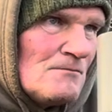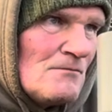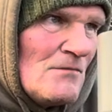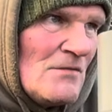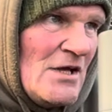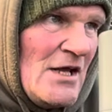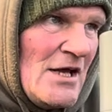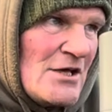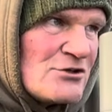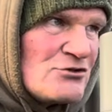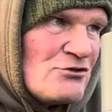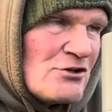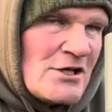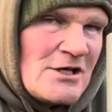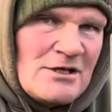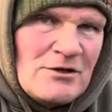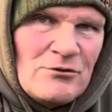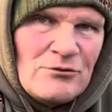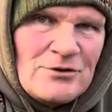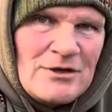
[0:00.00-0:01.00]
Yeah,
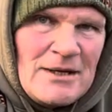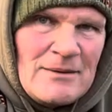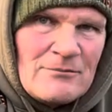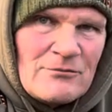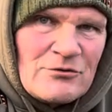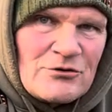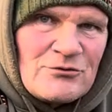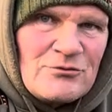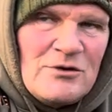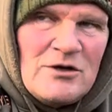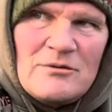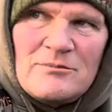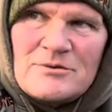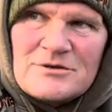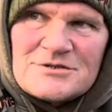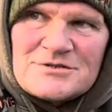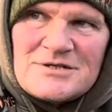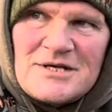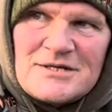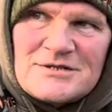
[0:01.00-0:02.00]
tricky little number as well by
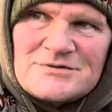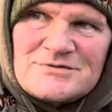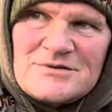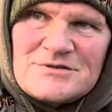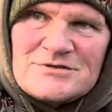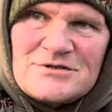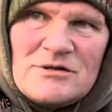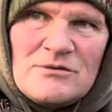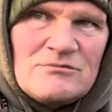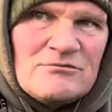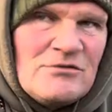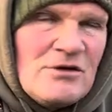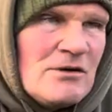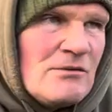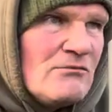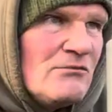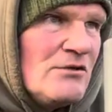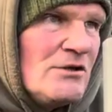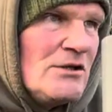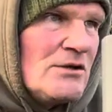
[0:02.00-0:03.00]
the sounds of it. So I'm
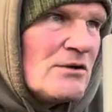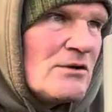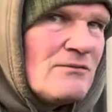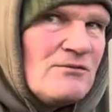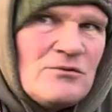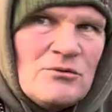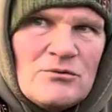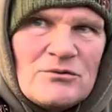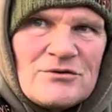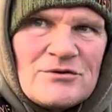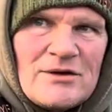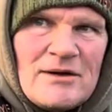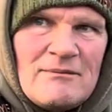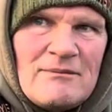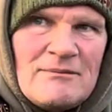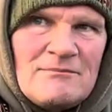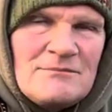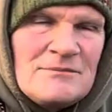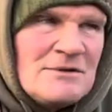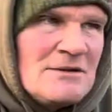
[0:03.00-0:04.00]
really looking forward to that
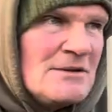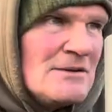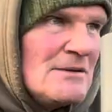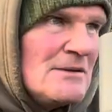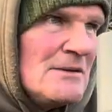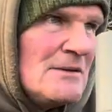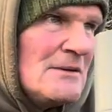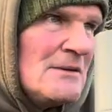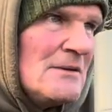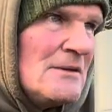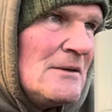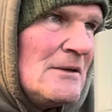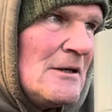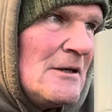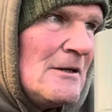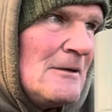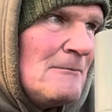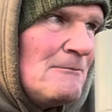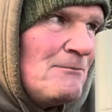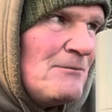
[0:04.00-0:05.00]
one.
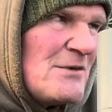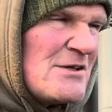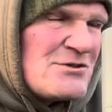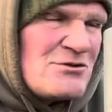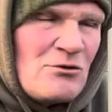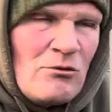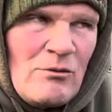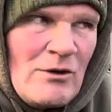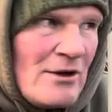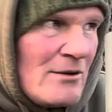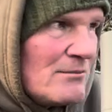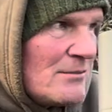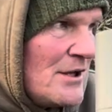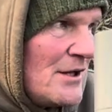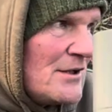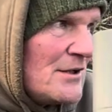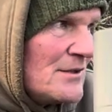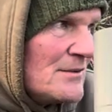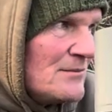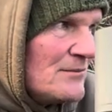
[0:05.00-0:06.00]
It's not one I'm
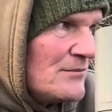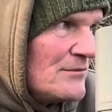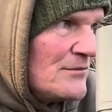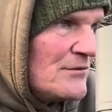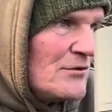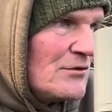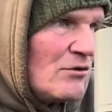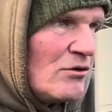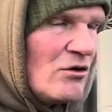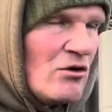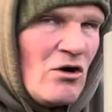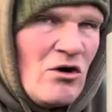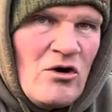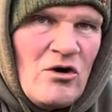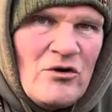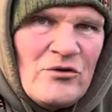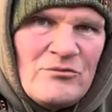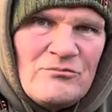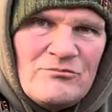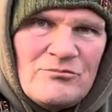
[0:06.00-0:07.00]
gonna do a lot
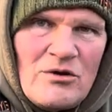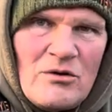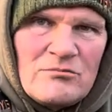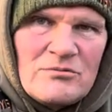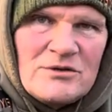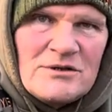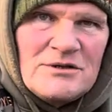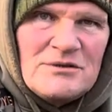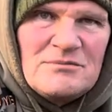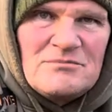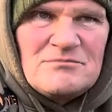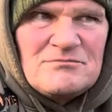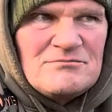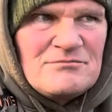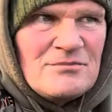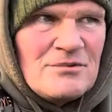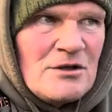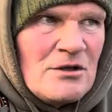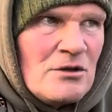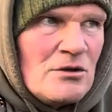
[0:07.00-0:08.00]
on, probably
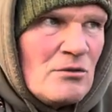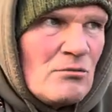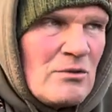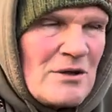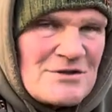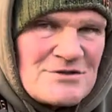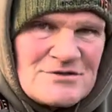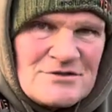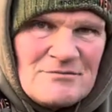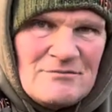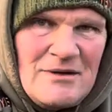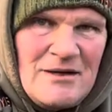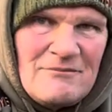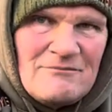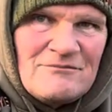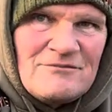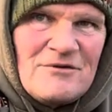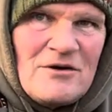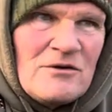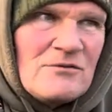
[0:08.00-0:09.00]
once a
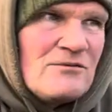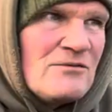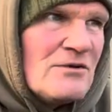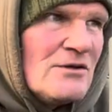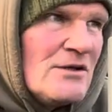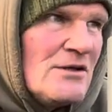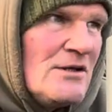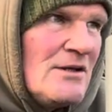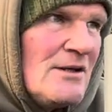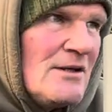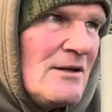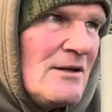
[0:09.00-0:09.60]
month, hopefully.